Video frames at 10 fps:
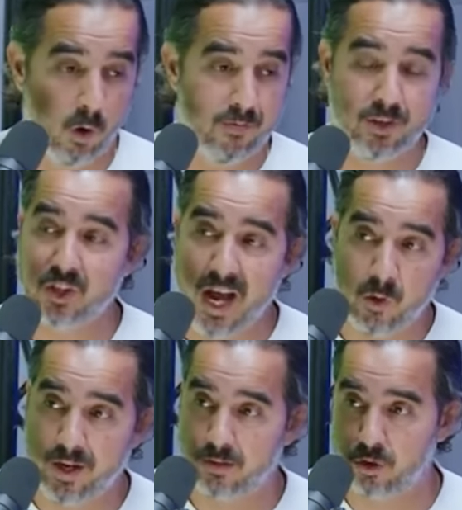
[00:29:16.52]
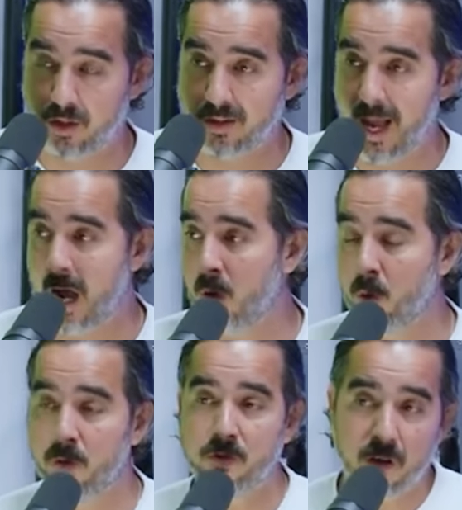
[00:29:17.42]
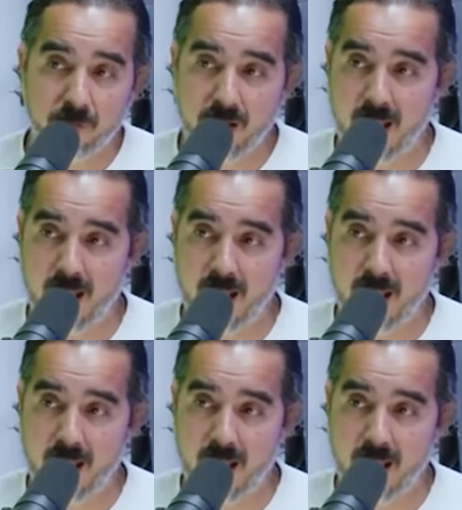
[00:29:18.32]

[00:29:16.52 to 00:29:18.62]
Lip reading: Or if a channel gets shut down or something